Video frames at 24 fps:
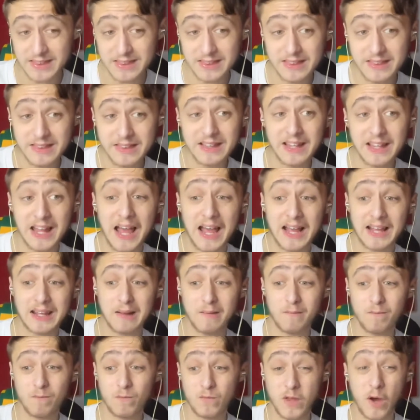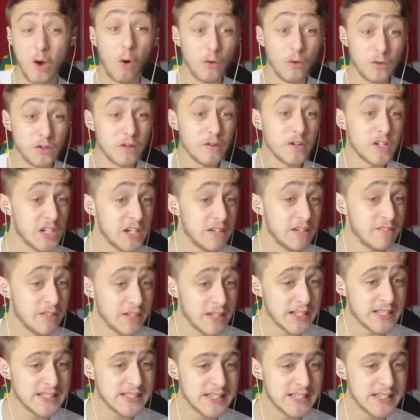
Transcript: underachieving this